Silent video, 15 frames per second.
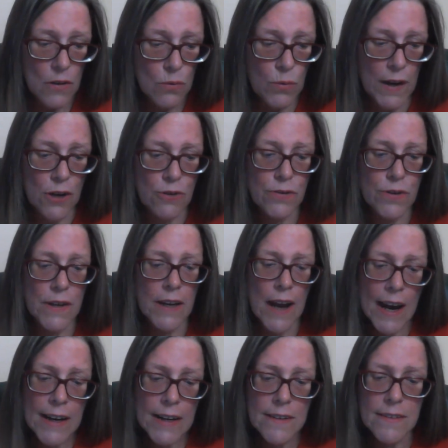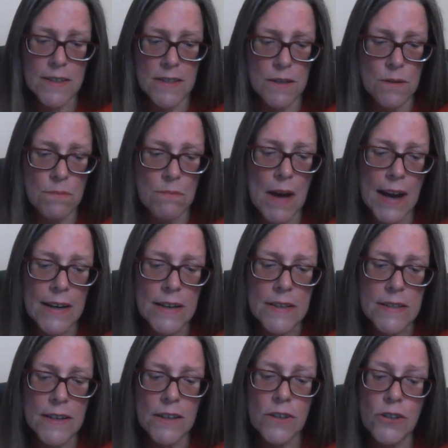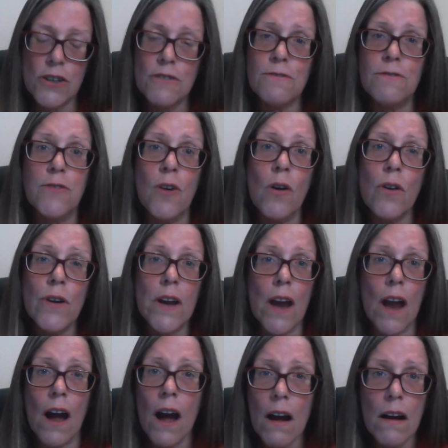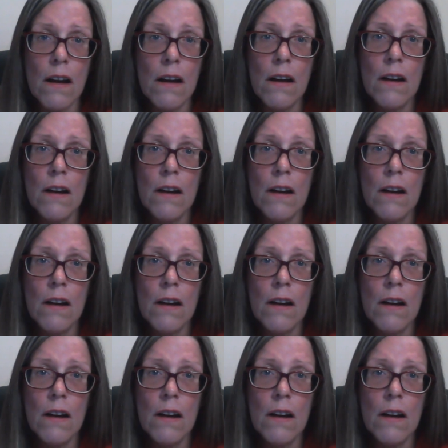we create this amazing euphoria,